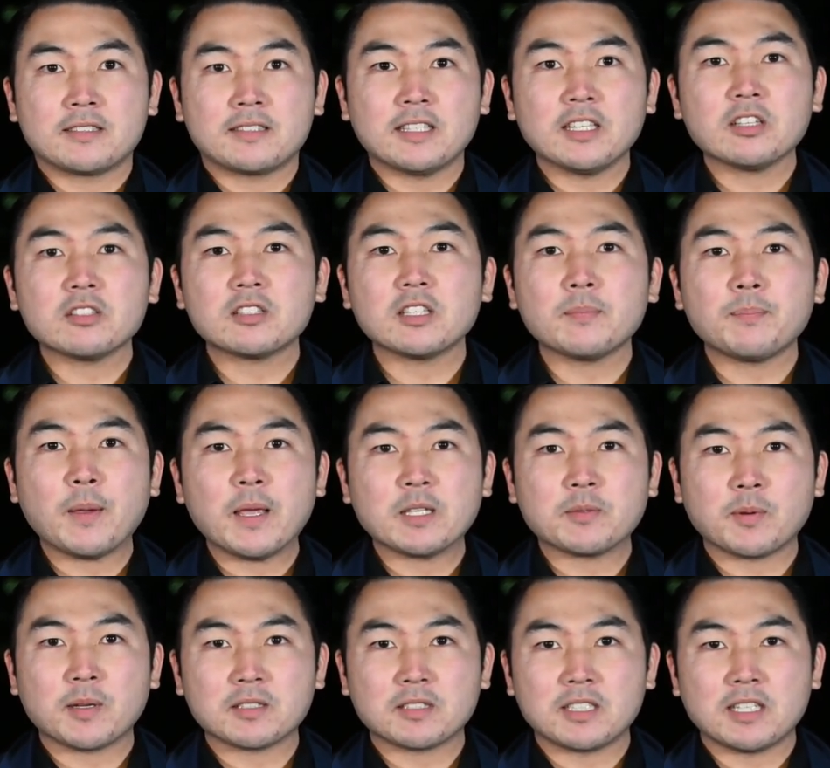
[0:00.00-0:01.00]
COC
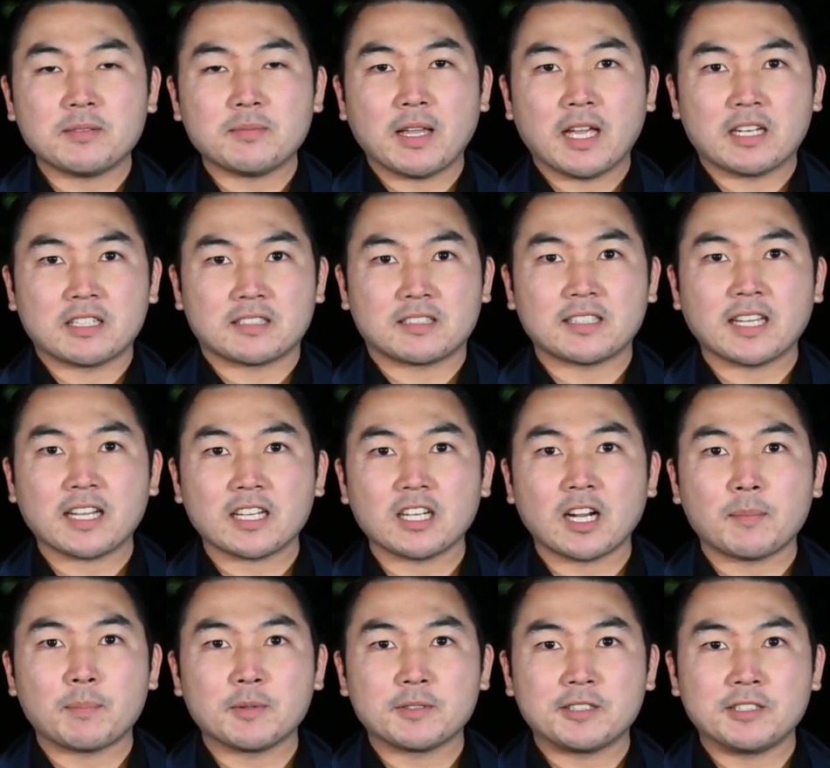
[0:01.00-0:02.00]
baseball team had a second
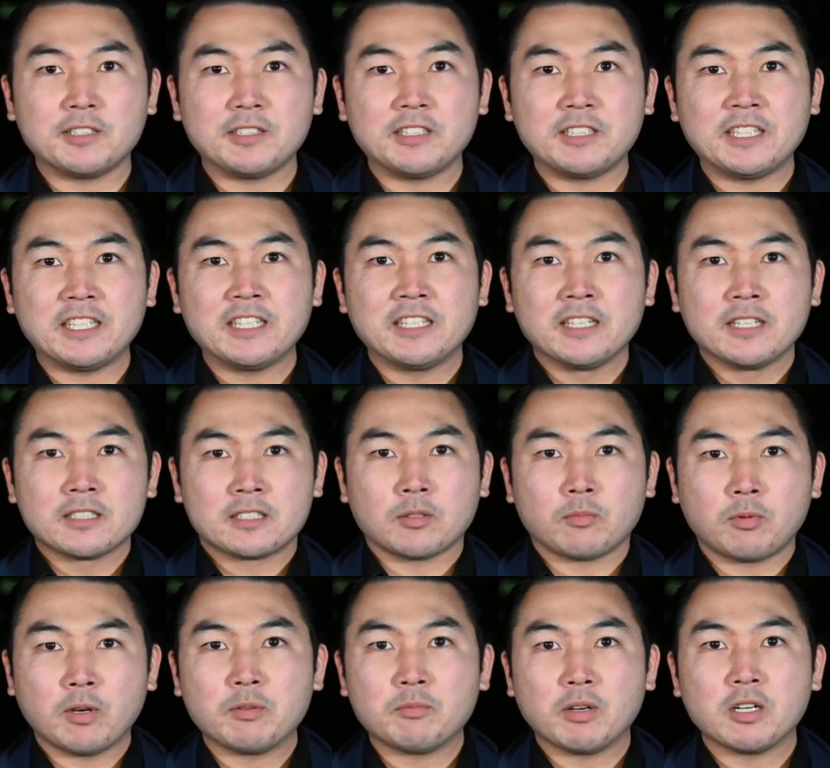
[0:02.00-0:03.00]
opportunity to
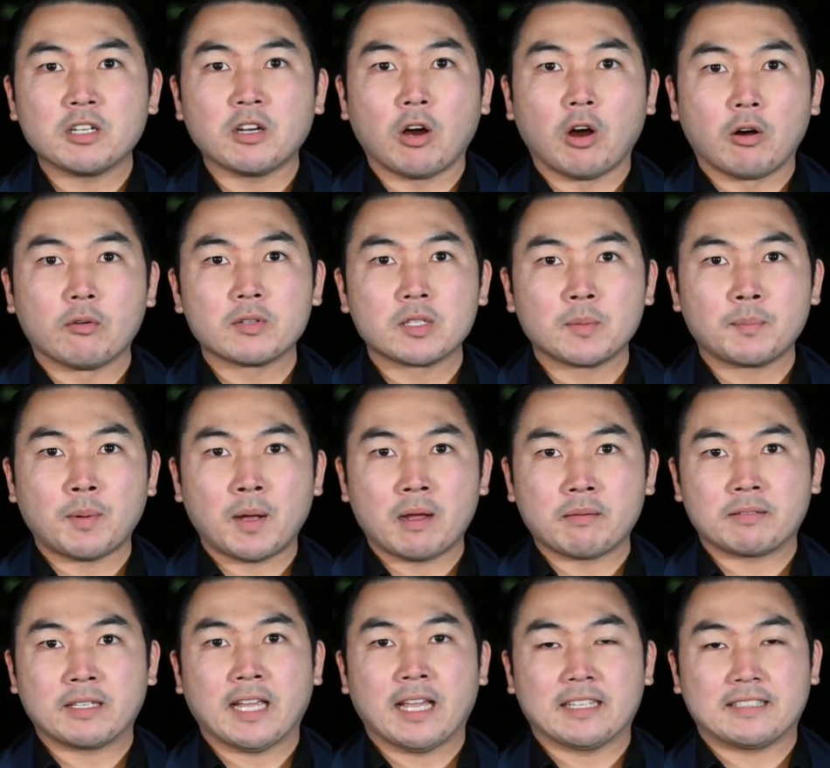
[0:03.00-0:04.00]
win one over the
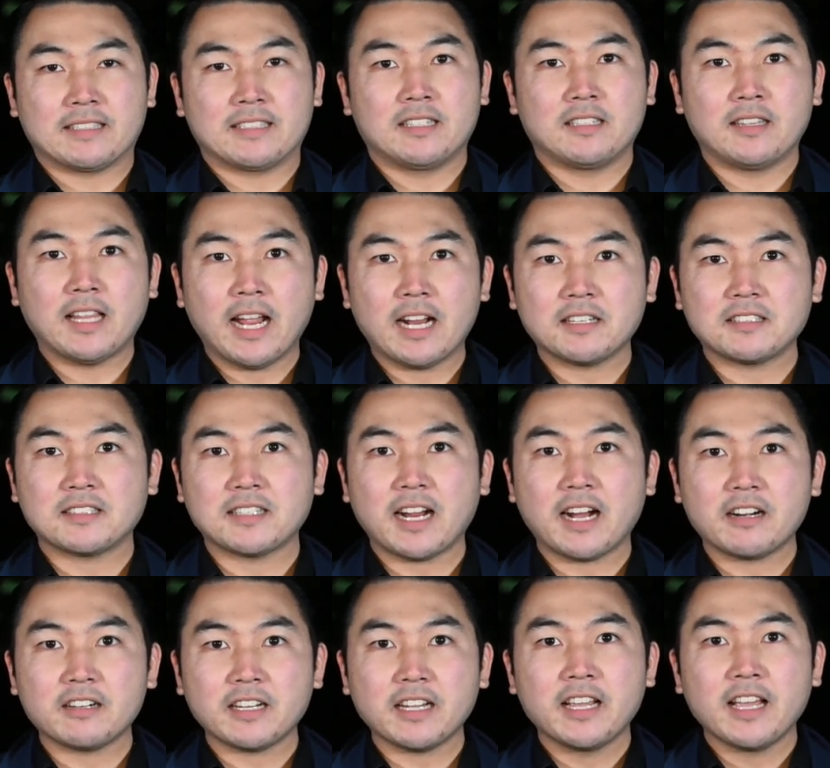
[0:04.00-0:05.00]
Bobcats last
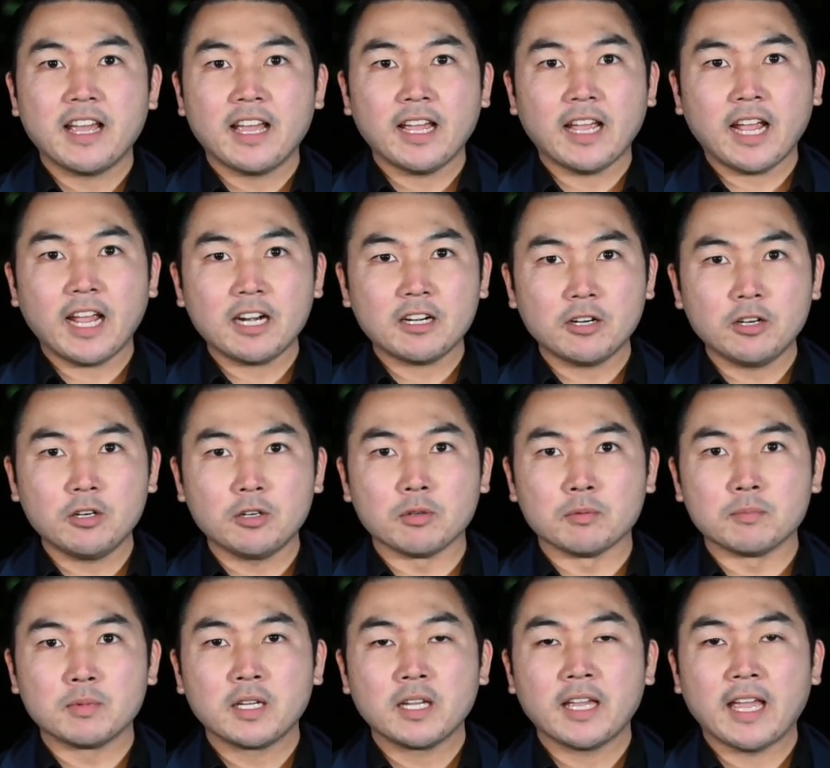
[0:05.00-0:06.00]
Saturday at
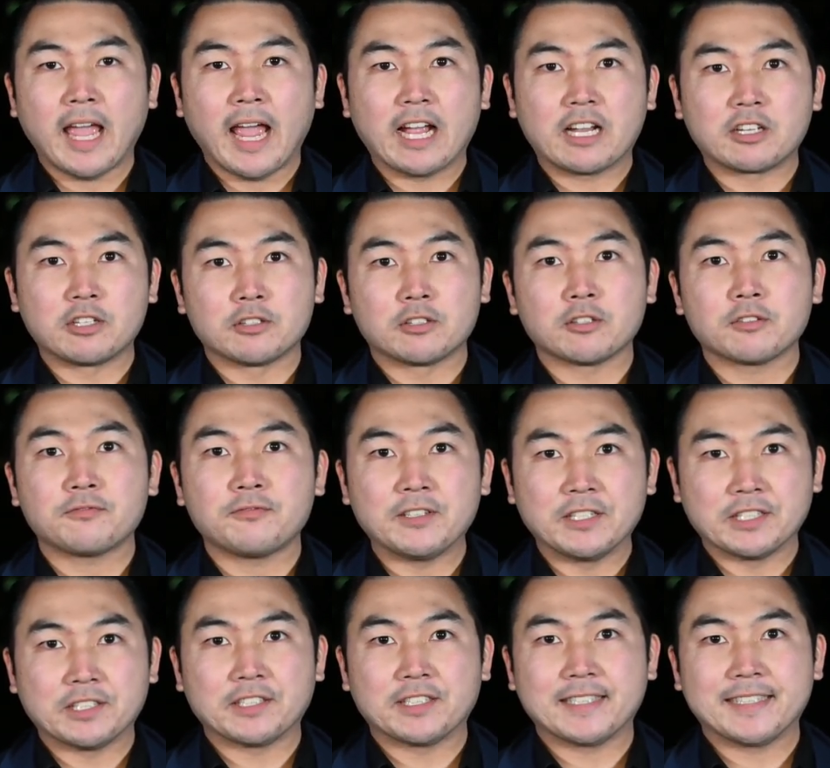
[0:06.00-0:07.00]
home at Cougar
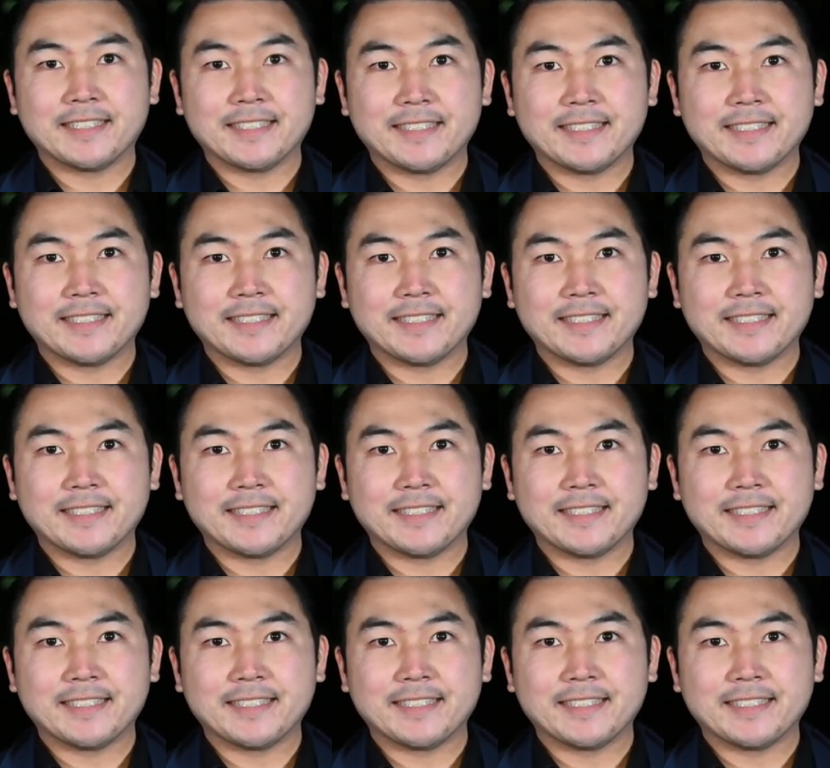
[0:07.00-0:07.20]
Field.